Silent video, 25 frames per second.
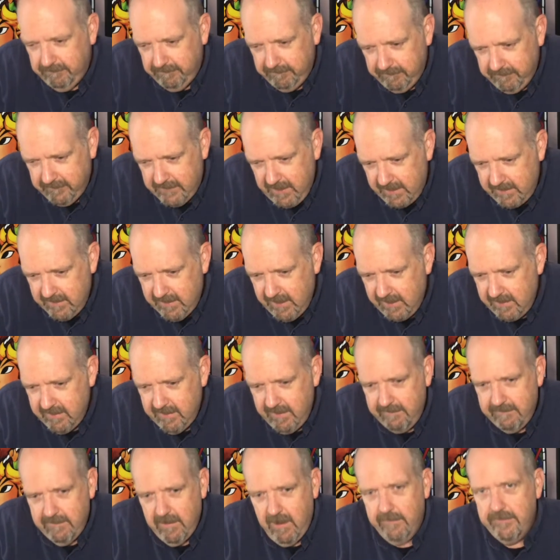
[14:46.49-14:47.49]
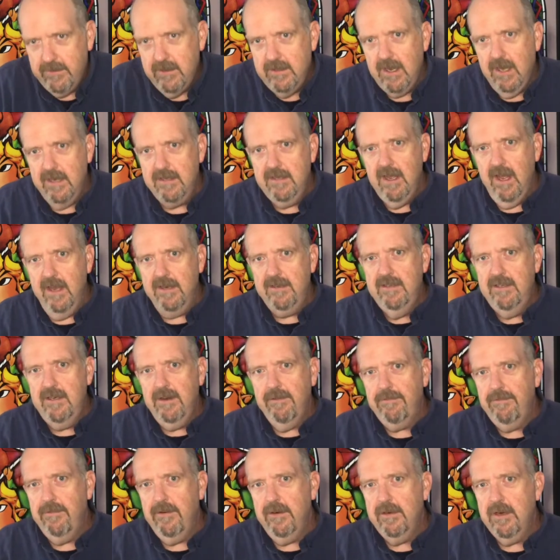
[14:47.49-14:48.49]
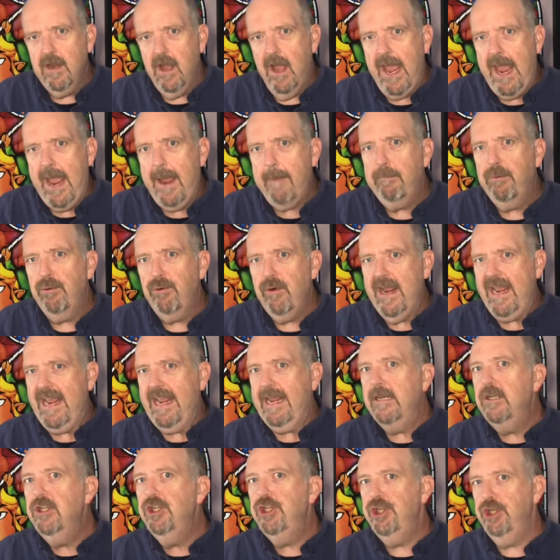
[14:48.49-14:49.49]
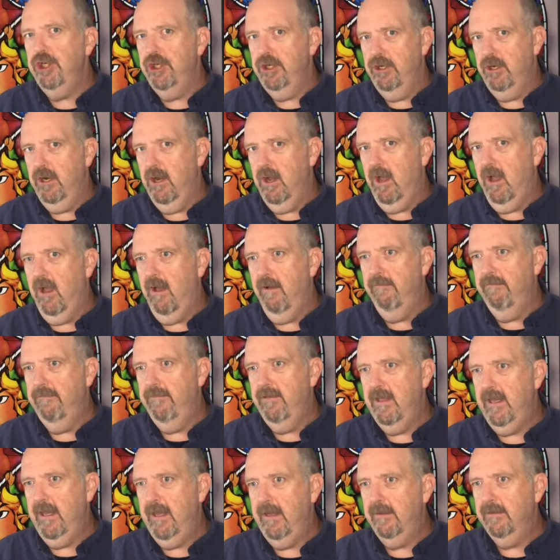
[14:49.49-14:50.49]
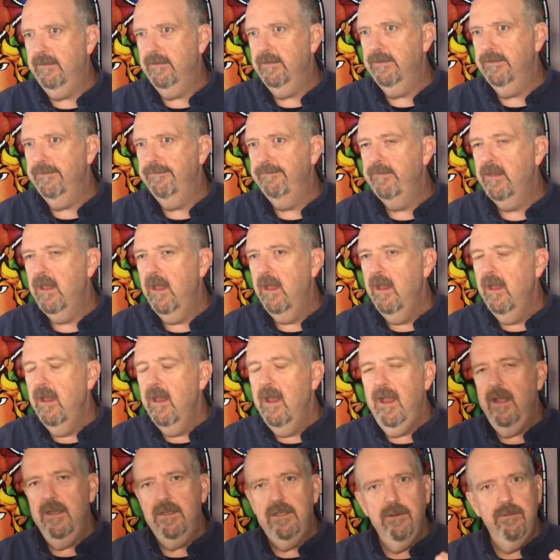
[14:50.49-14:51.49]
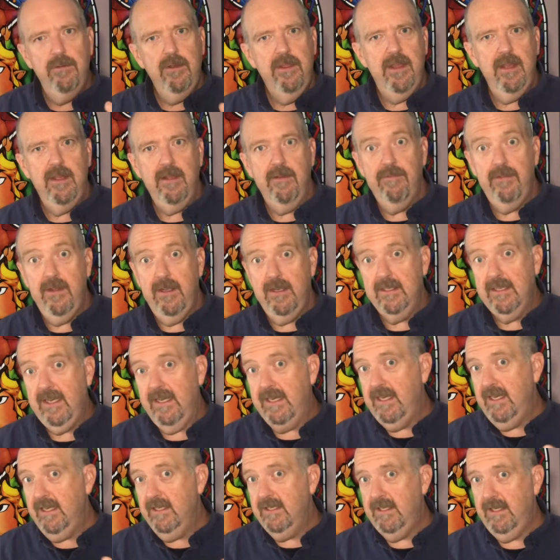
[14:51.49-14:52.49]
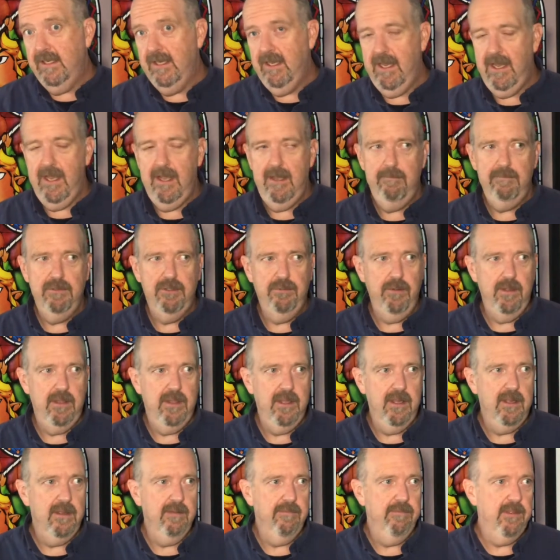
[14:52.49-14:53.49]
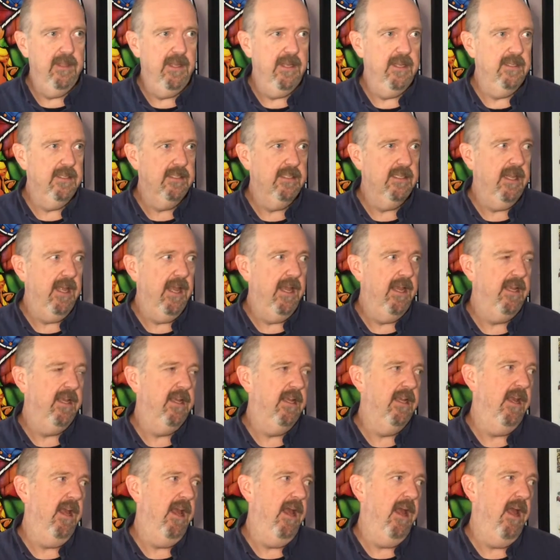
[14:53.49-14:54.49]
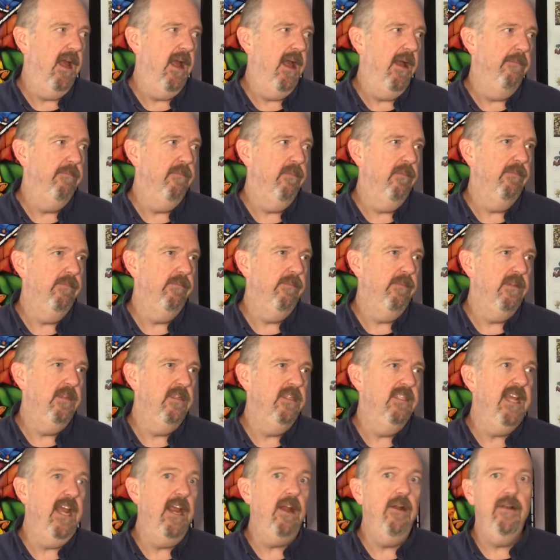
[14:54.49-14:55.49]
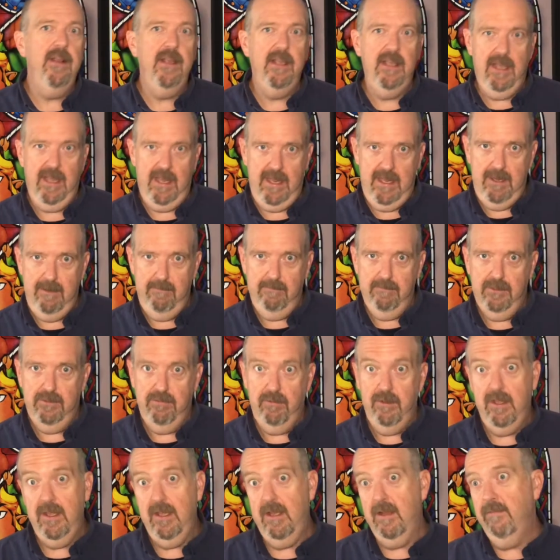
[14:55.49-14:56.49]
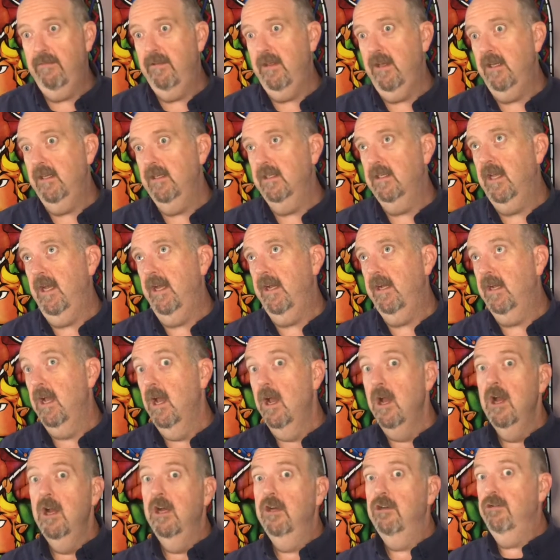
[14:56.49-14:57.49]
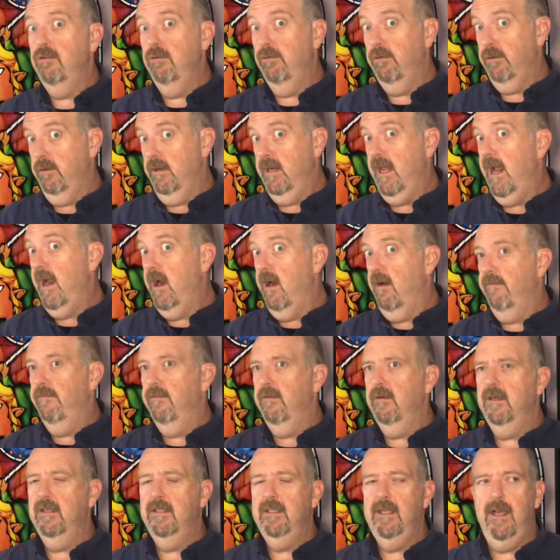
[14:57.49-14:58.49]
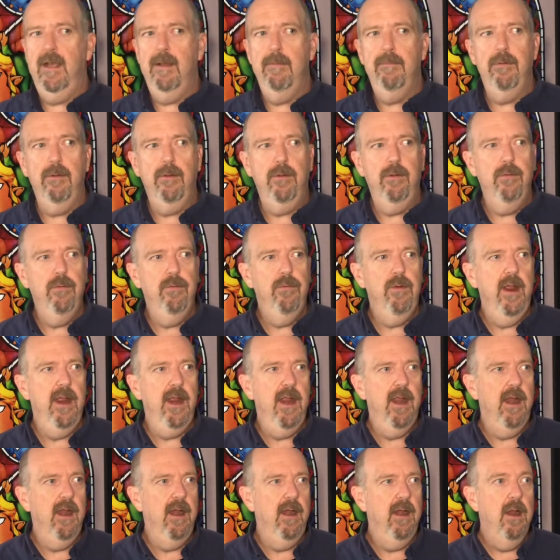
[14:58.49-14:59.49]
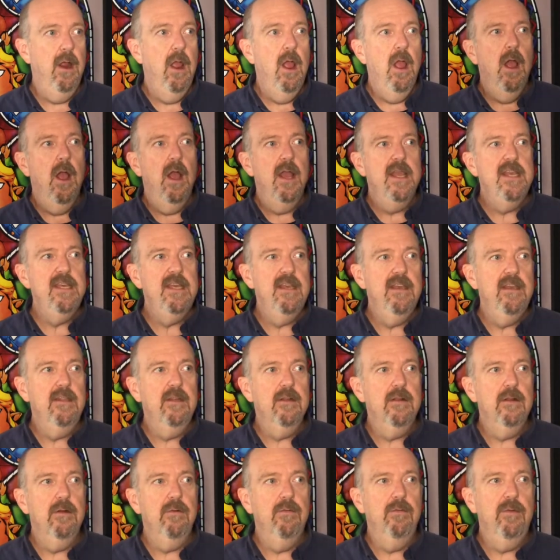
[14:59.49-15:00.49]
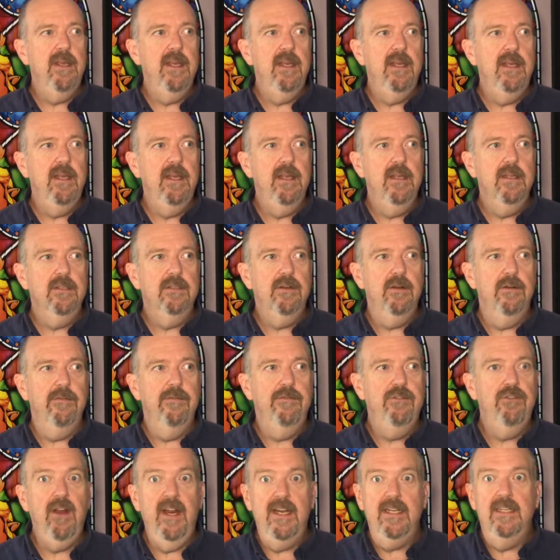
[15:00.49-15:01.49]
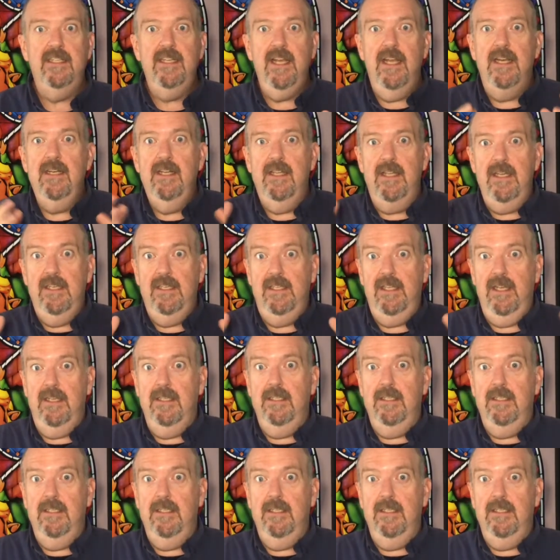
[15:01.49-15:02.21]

a different apprehension of things. And so we think of things like kissing games. We think of things like daring games. We think of things like Truth or Dare, for example, where either we sort of transcend these things